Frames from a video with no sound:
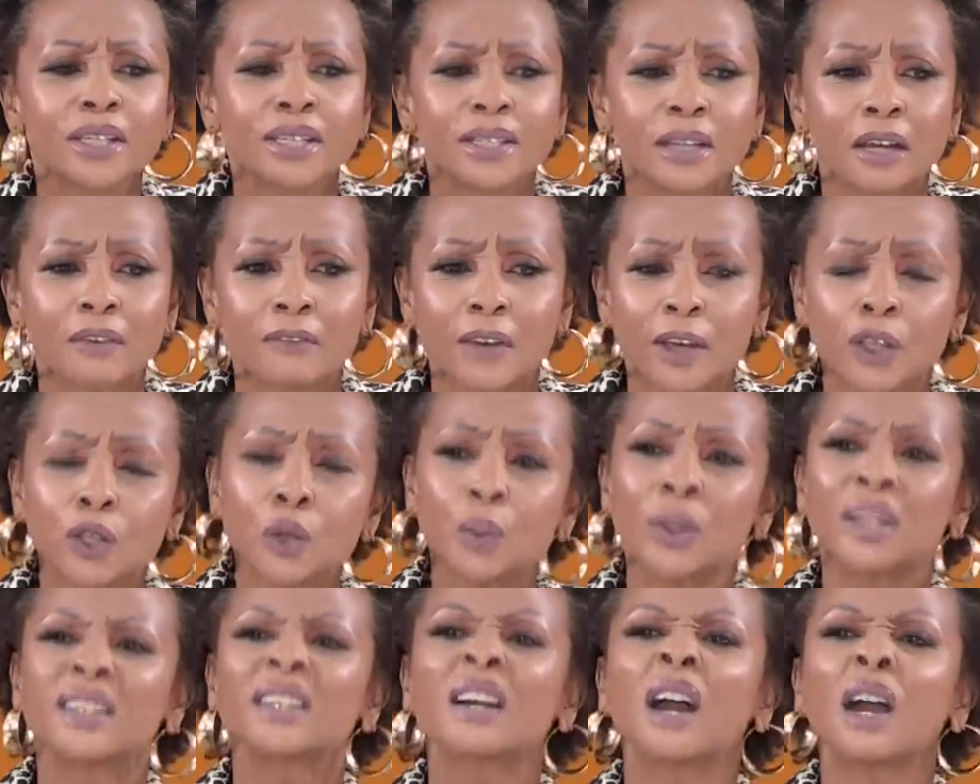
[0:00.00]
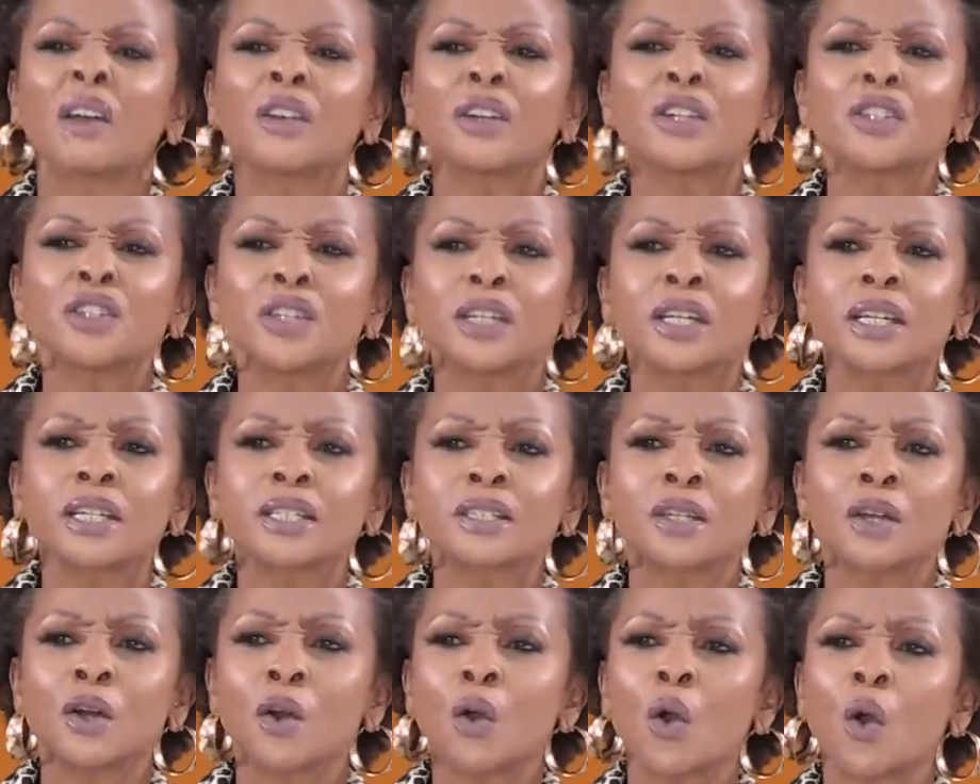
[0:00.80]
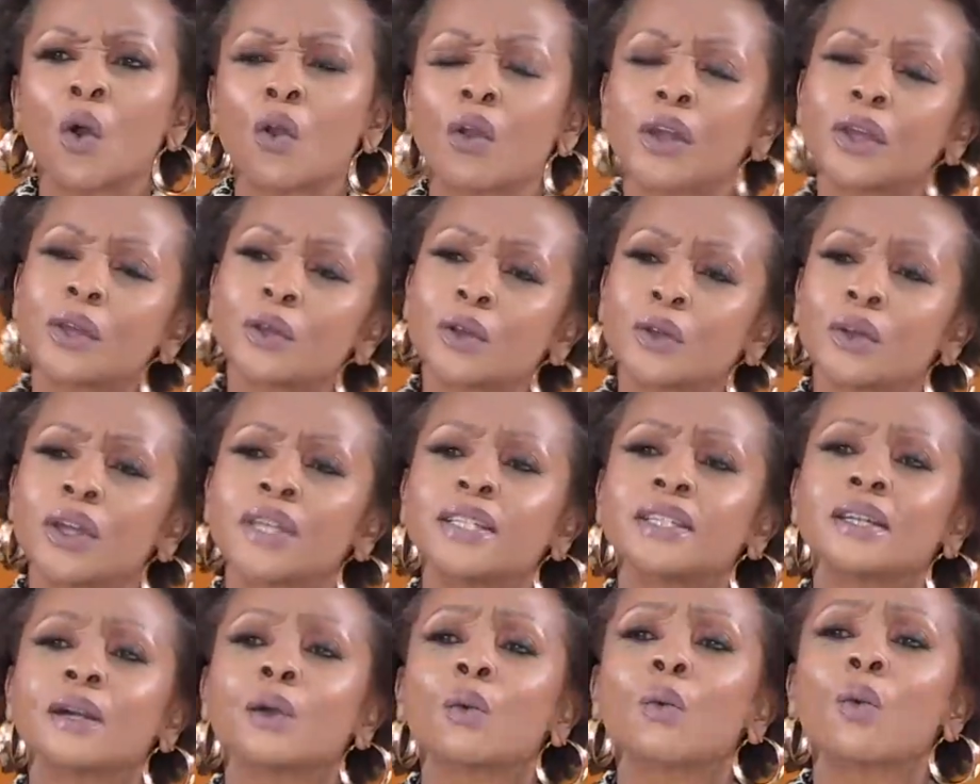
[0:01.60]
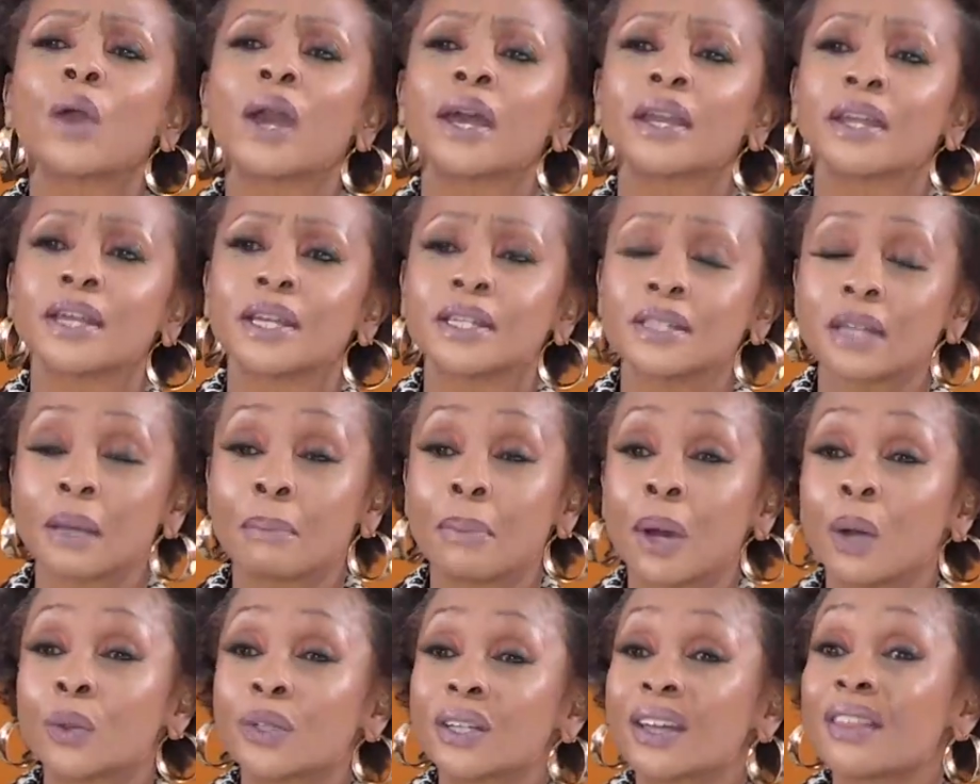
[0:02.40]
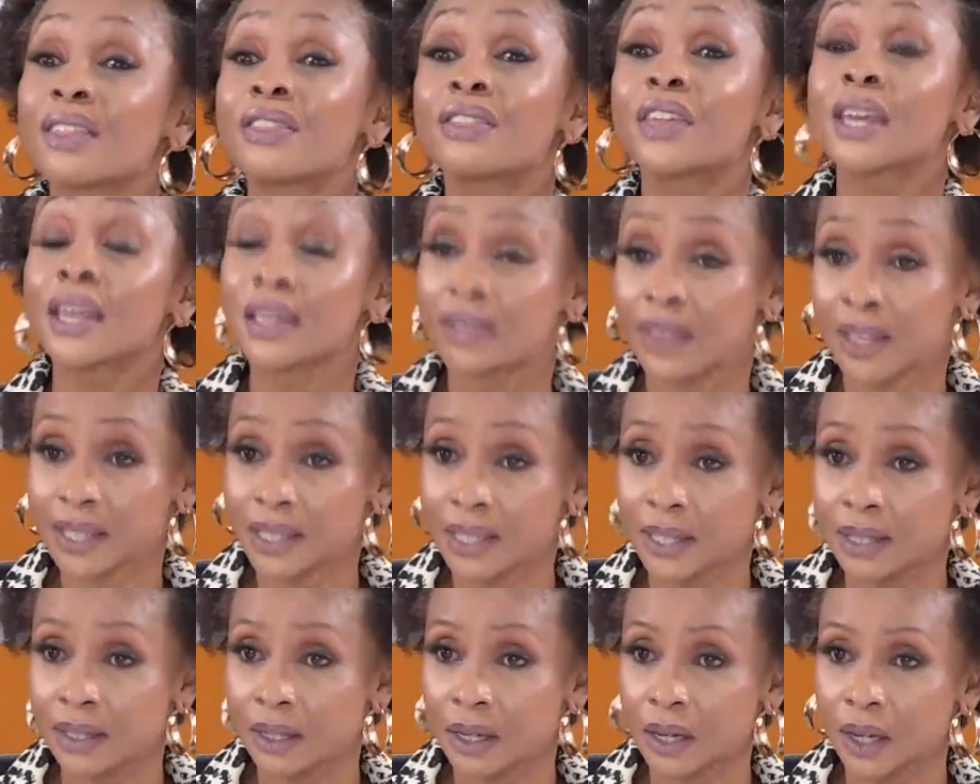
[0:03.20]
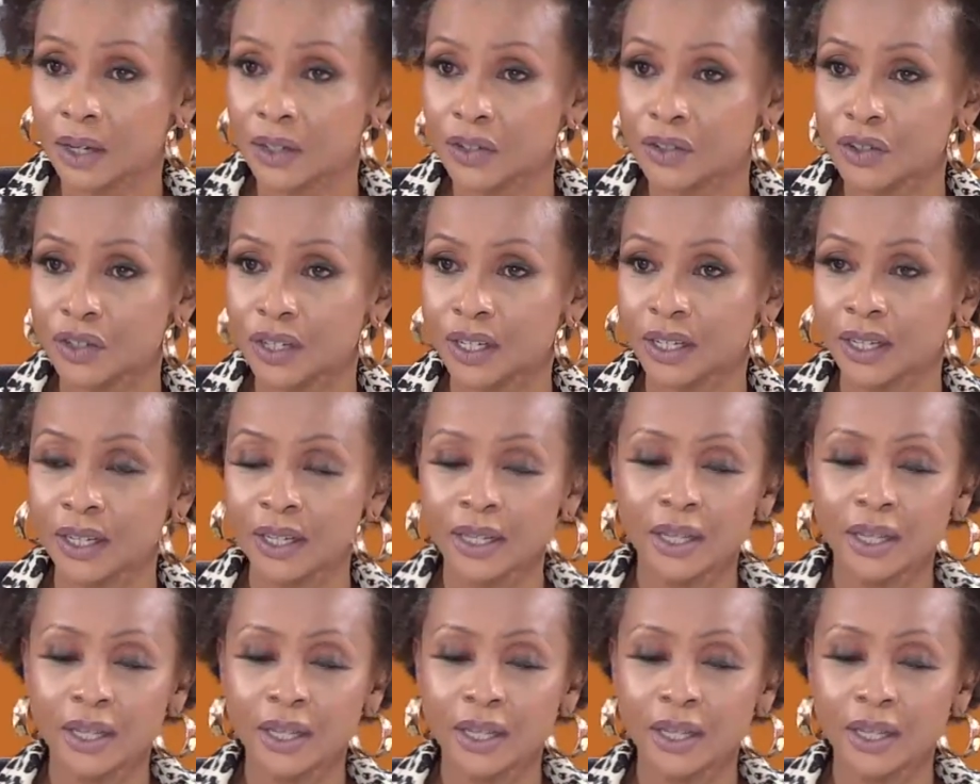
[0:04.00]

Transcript: stuff, are you encouraging it mm. or are mm. you creating awareness about a thing that's in the country?